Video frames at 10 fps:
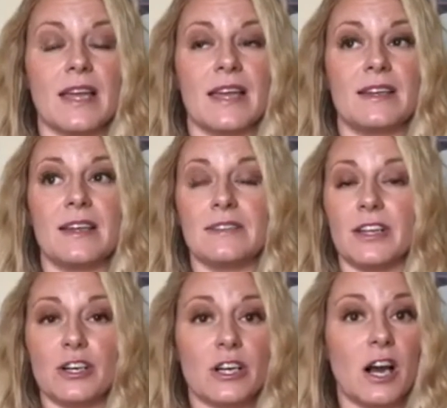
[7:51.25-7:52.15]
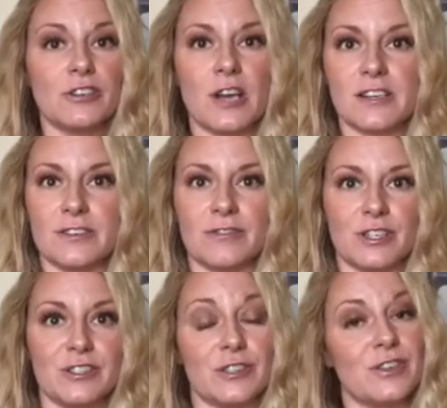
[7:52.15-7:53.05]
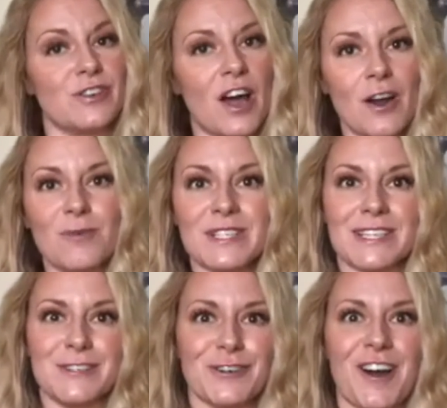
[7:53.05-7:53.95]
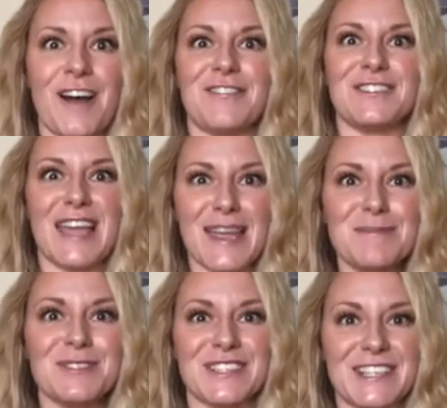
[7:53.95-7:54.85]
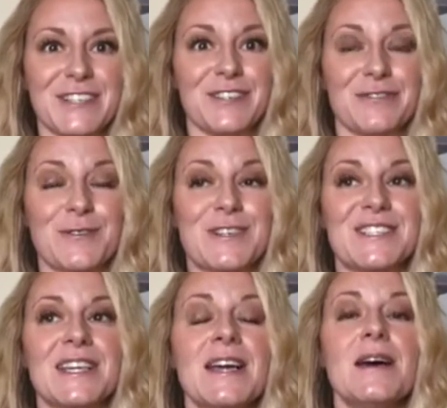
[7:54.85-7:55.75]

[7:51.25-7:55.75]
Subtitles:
and they're a contractor for you, so they're not always in your office able to hear your voice.